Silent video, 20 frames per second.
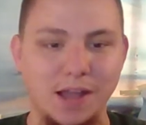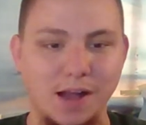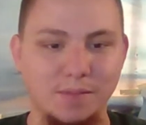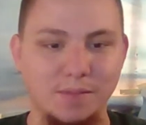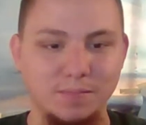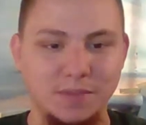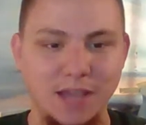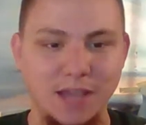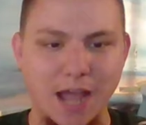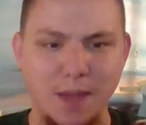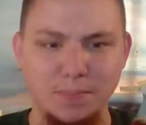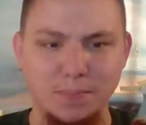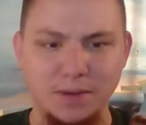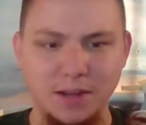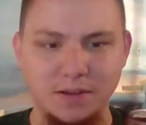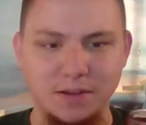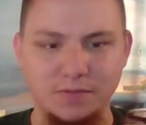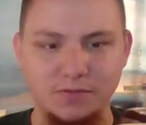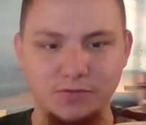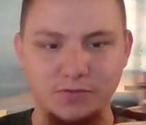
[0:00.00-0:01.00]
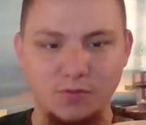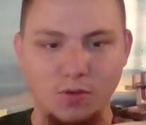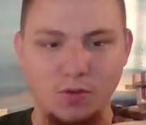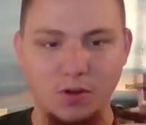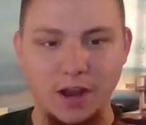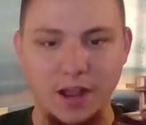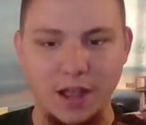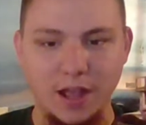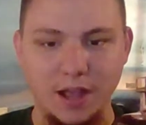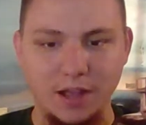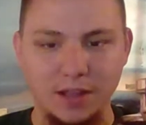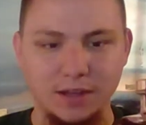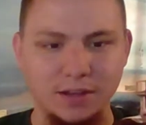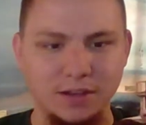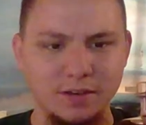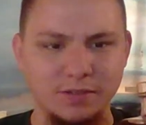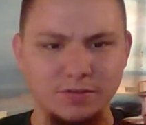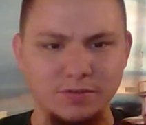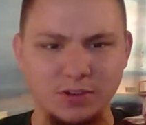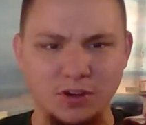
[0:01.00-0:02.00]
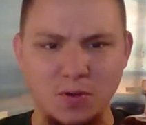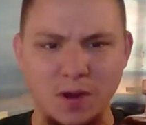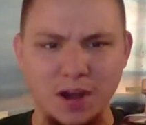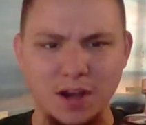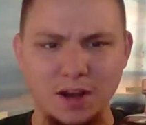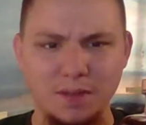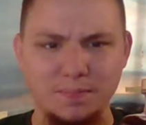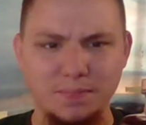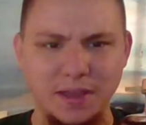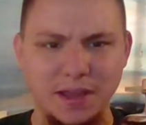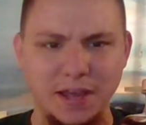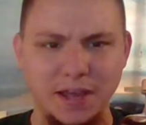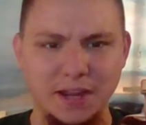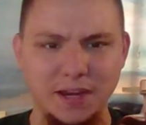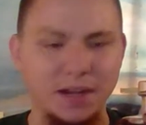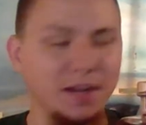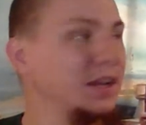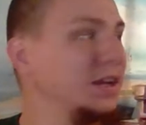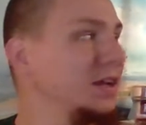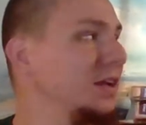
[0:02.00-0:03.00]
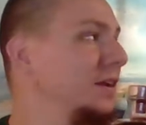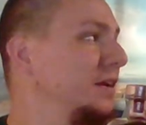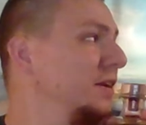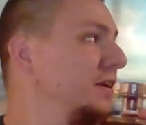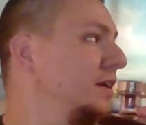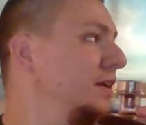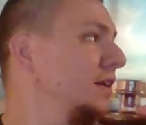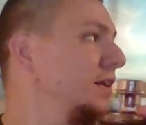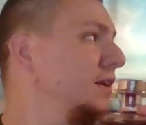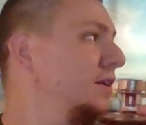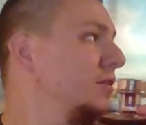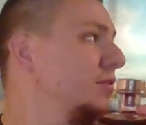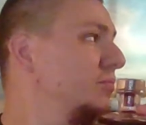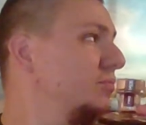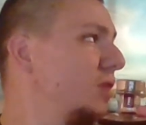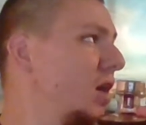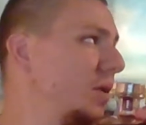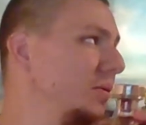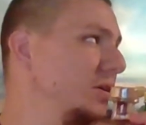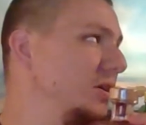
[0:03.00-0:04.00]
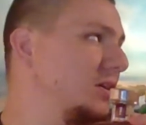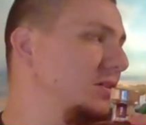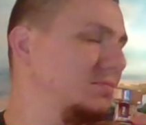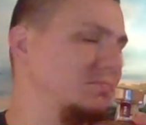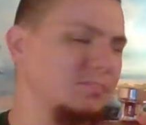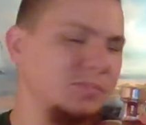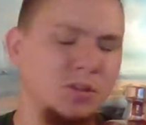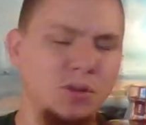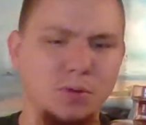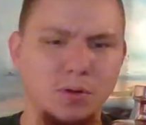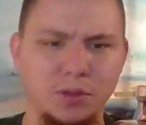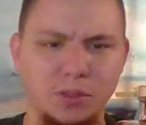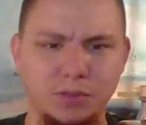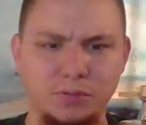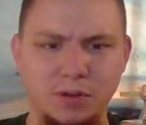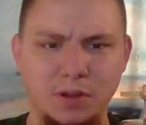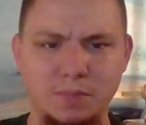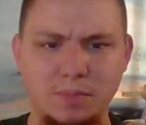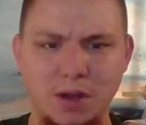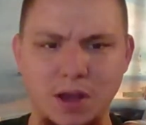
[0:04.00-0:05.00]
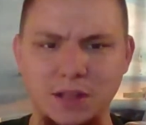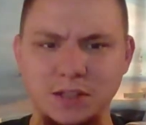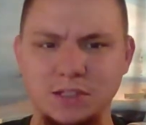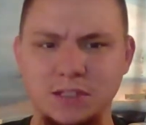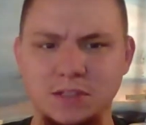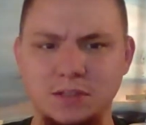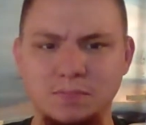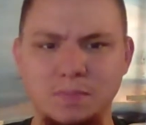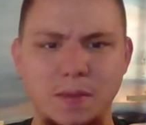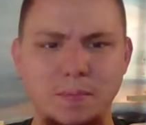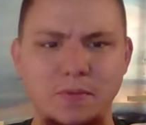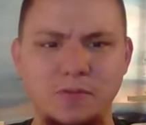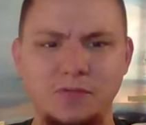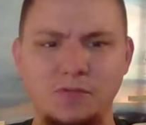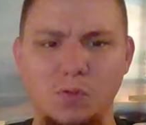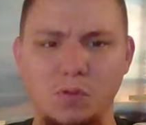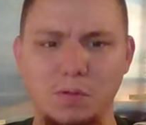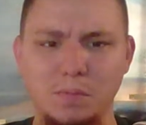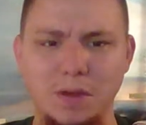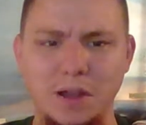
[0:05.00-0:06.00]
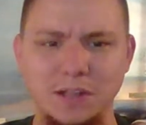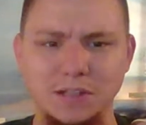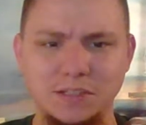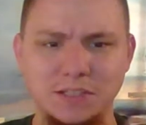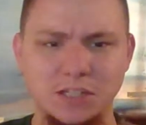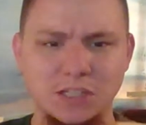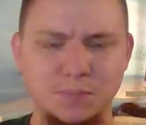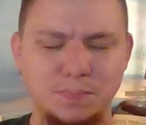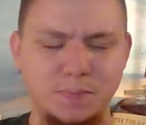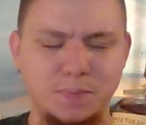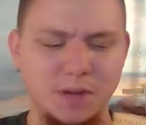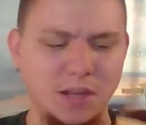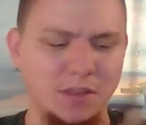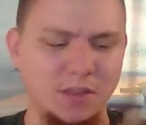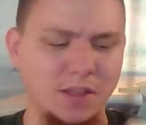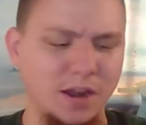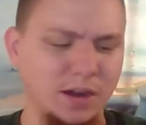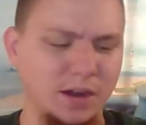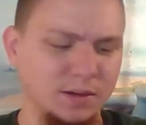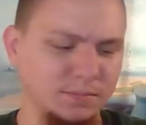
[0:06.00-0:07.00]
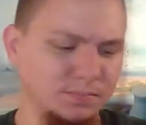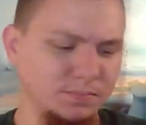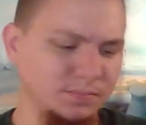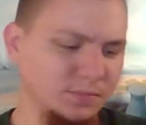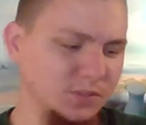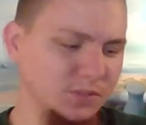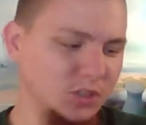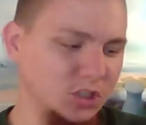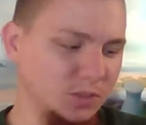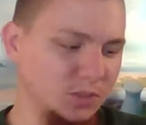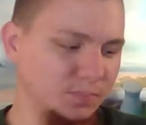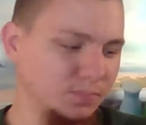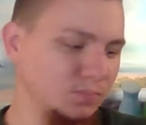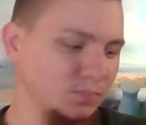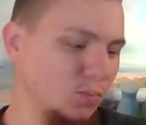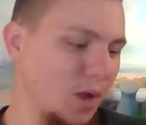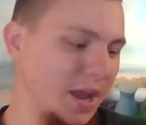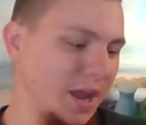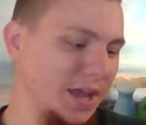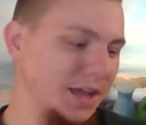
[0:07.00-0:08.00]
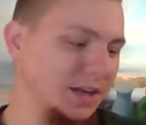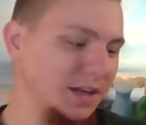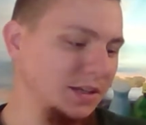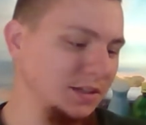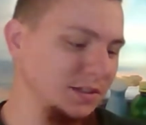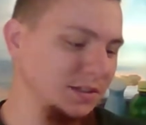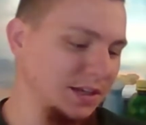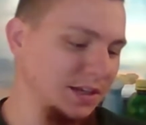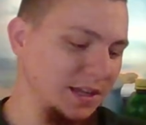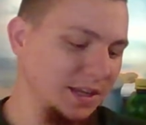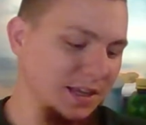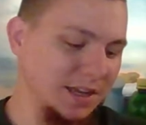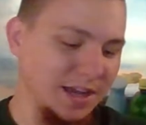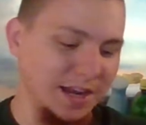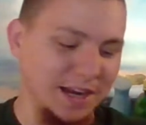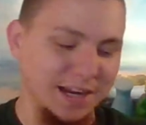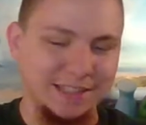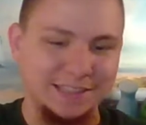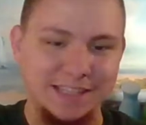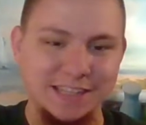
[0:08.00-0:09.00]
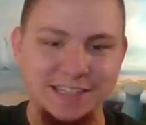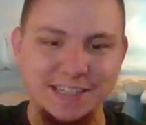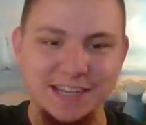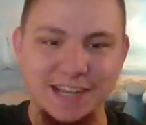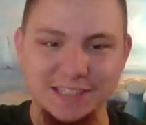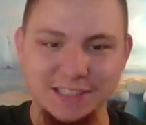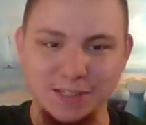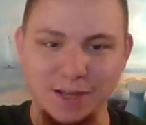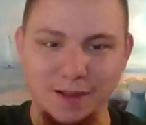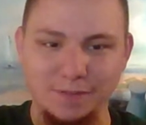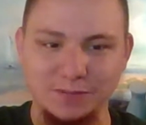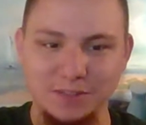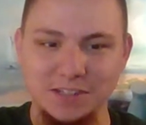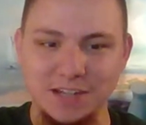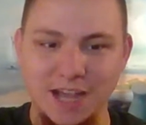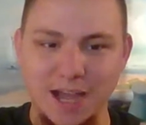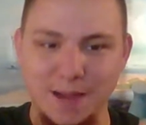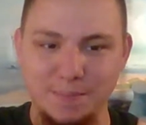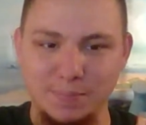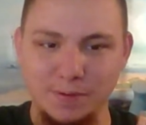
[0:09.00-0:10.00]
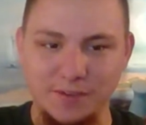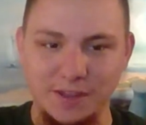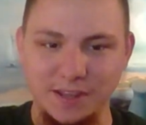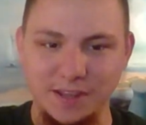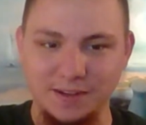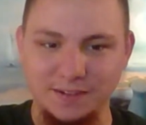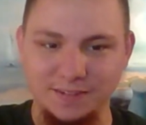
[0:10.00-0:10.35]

cabinet for quite a bit. Probably 2 or 3 months, maybe 4 months. It's been in there, just waiting. Got to get the dust off the top of it.